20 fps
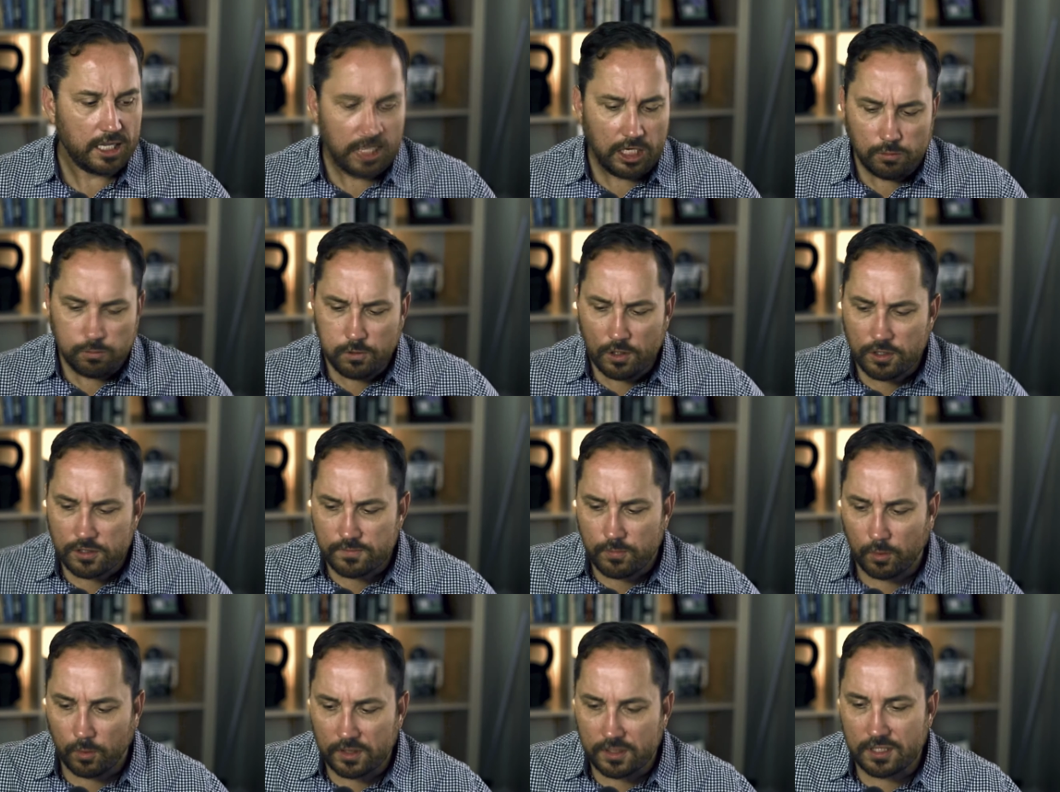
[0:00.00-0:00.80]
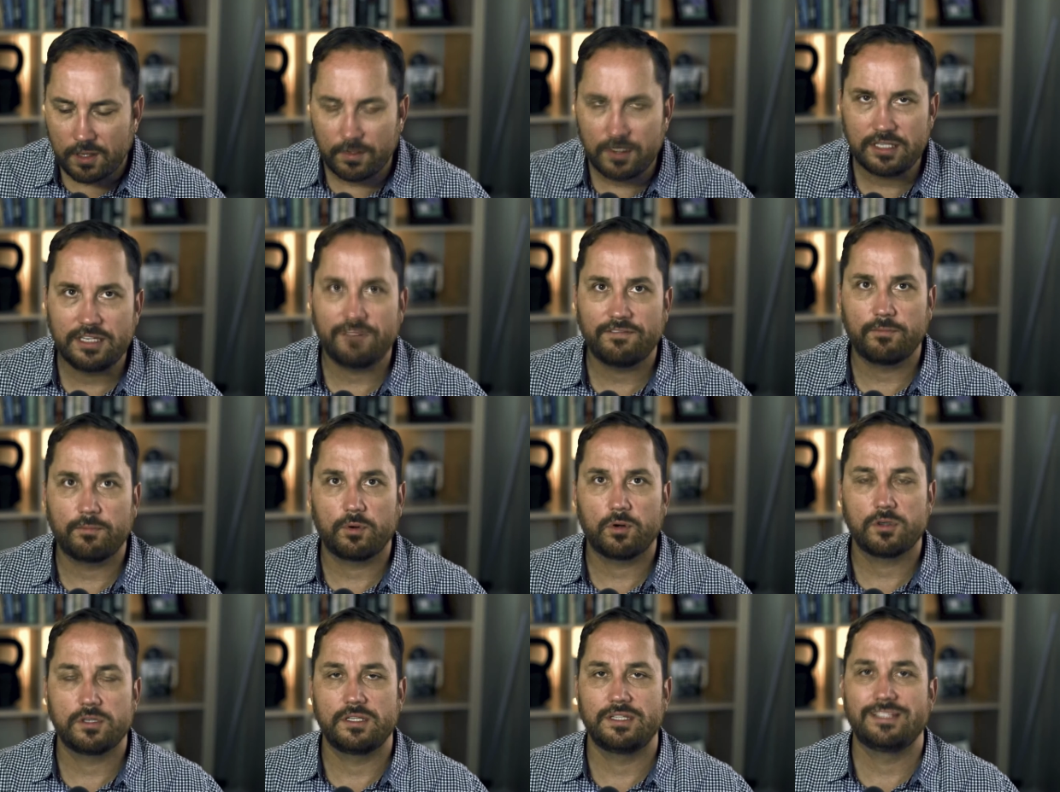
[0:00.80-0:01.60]
each one of those points, I'm a
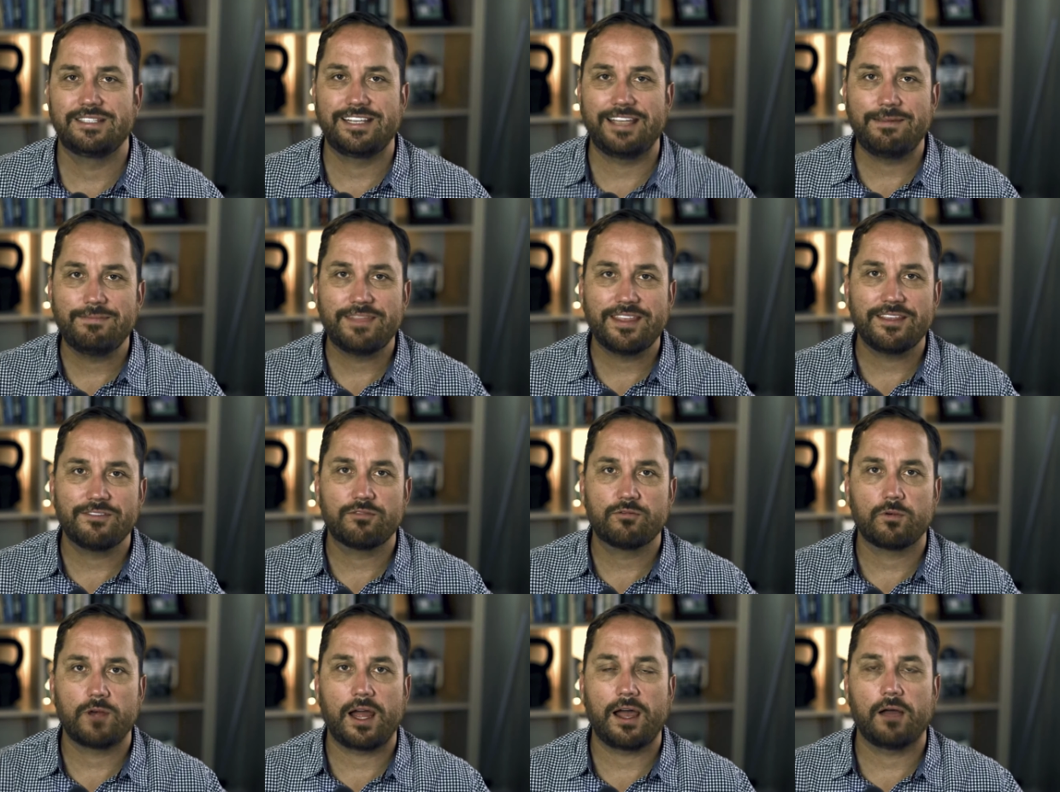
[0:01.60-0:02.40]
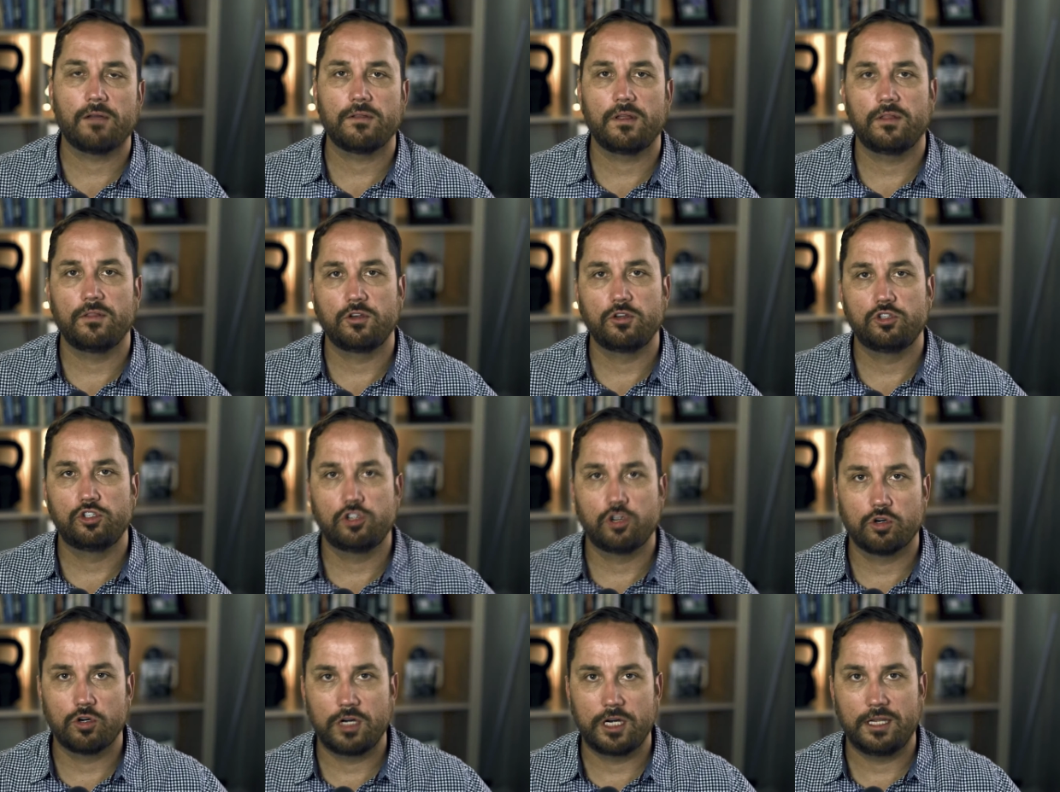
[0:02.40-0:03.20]
different person. Same thing throughout the
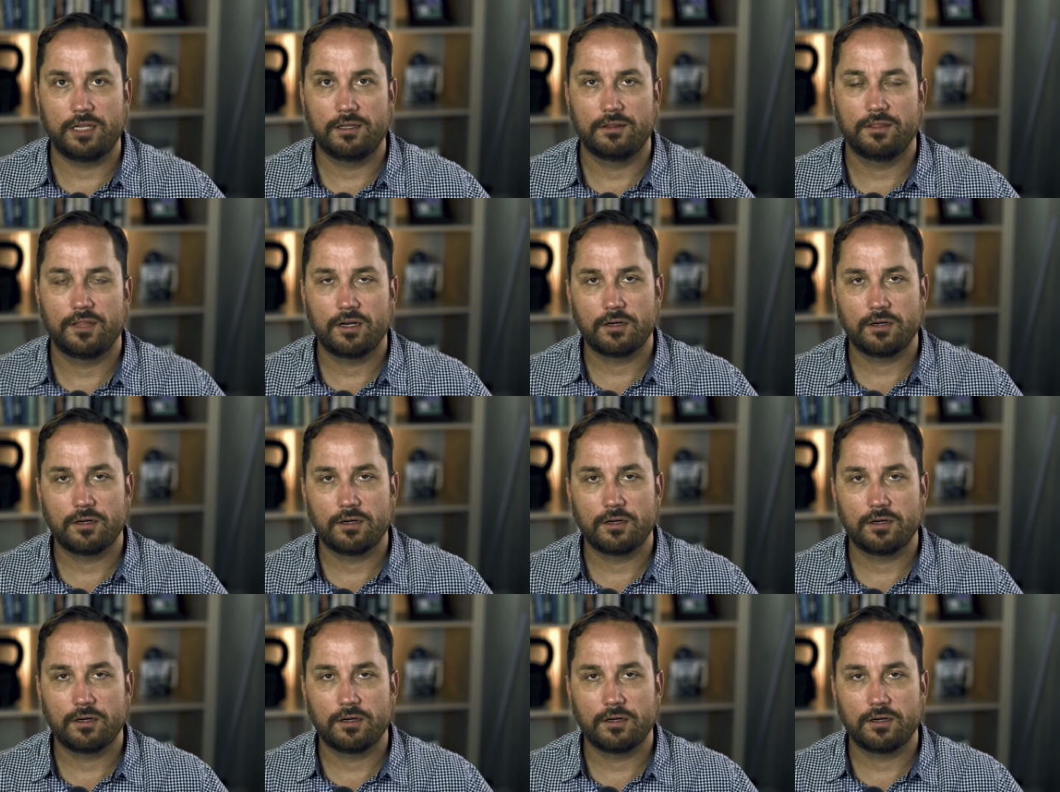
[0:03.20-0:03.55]
journey.